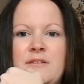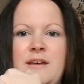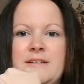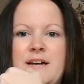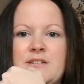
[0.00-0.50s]

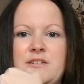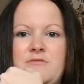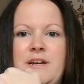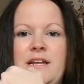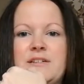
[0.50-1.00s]
It's actually
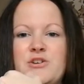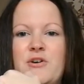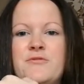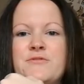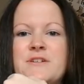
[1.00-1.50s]
really
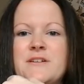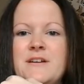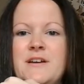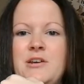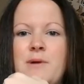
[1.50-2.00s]
soft.
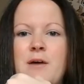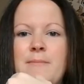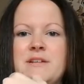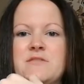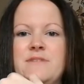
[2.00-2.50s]
You are
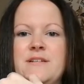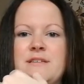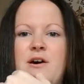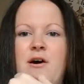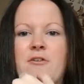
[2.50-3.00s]
meant to rinse
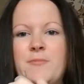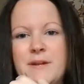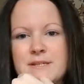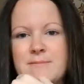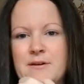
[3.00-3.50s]
it off, but
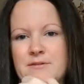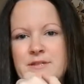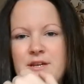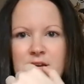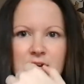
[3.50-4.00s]
it smells
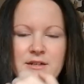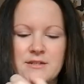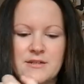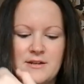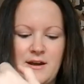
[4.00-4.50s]
so good.
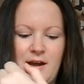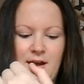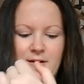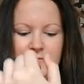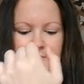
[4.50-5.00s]
I